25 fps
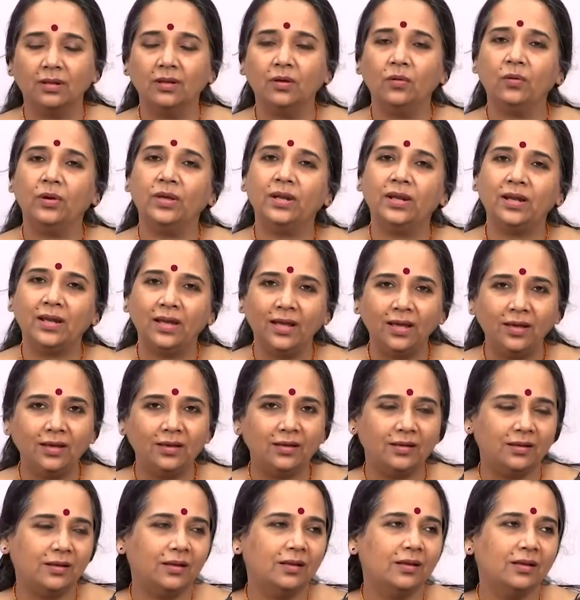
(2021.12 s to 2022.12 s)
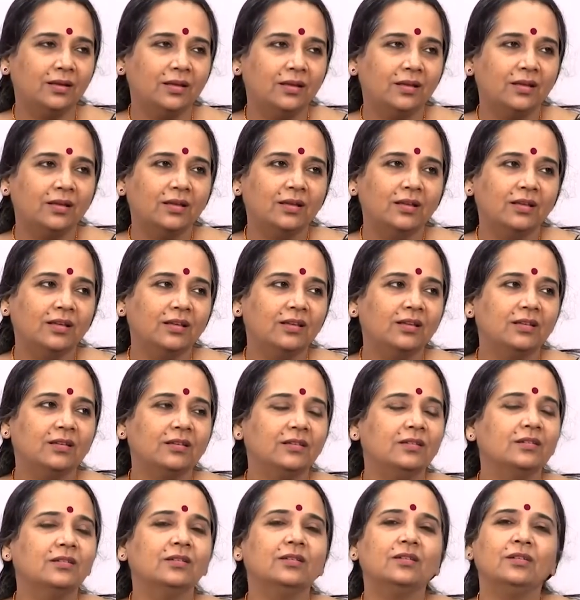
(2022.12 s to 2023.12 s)
Now a raga
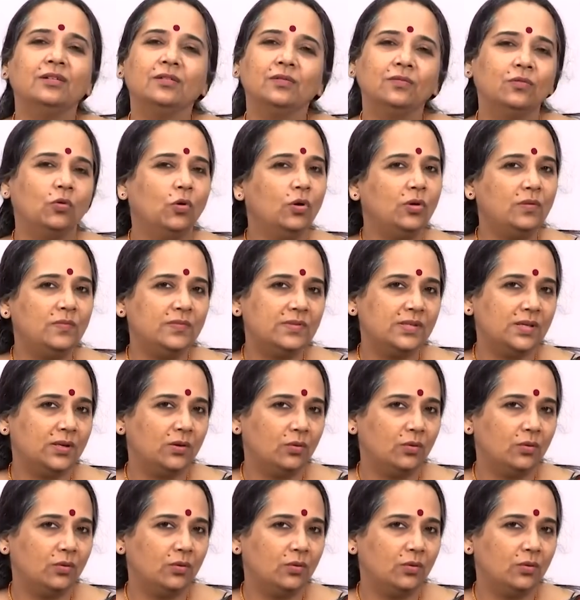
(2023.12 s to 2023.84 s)
revolves